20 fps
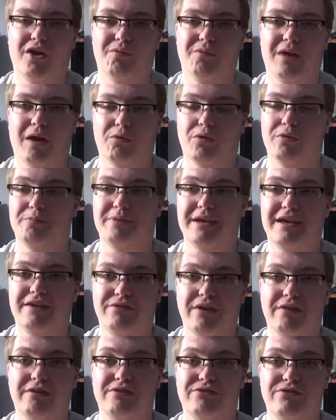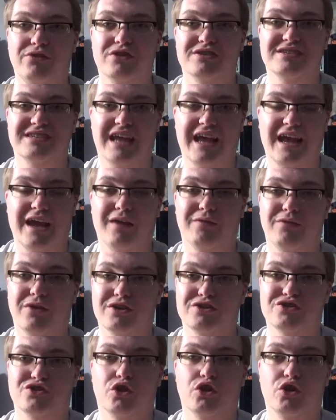That will be very first
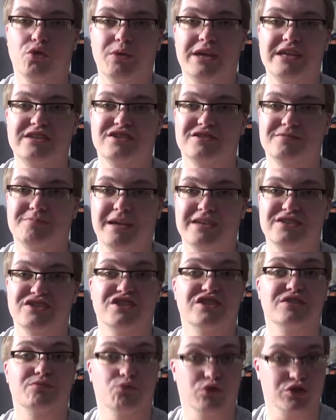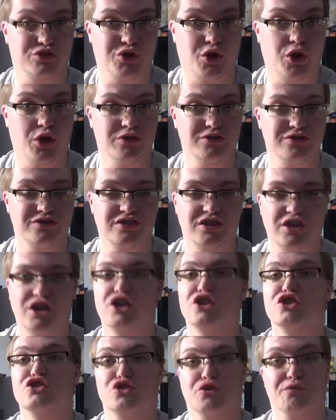ever. So Luigi's Mansion returns
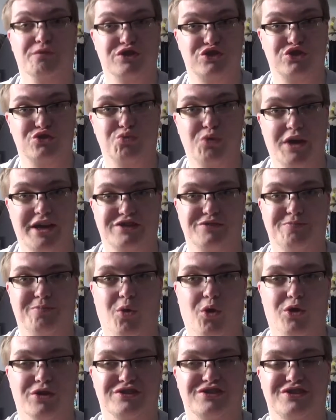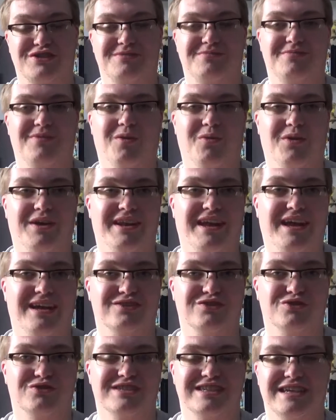to the Switch ports, that one there,
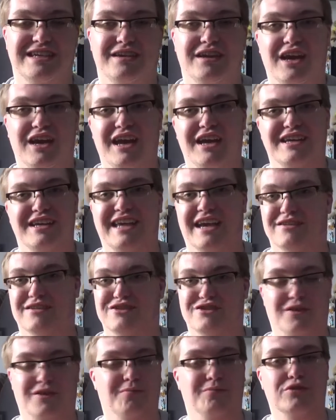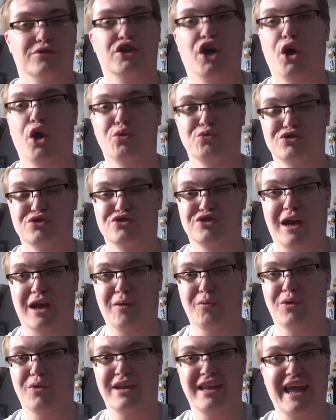to see, get some ghosts,
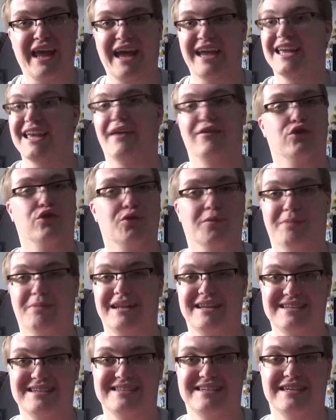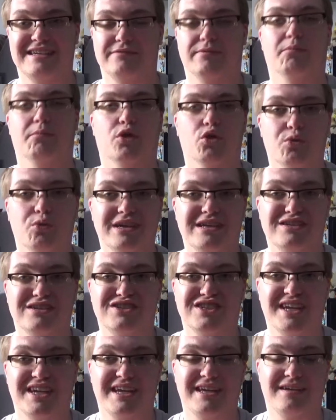that one here, get new abilities from
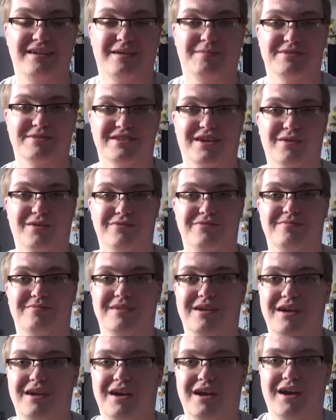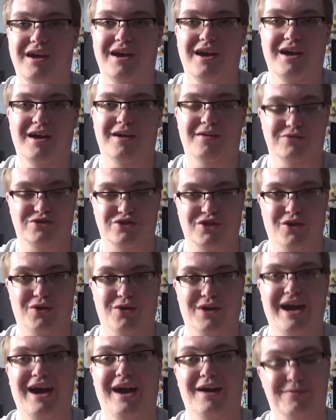Luigi himself.
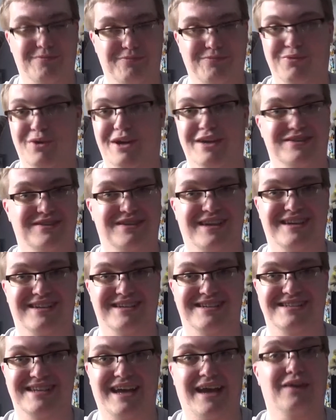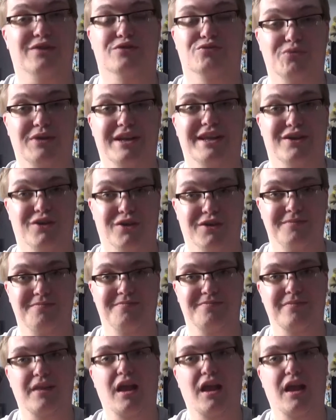So, like I said, it's really good.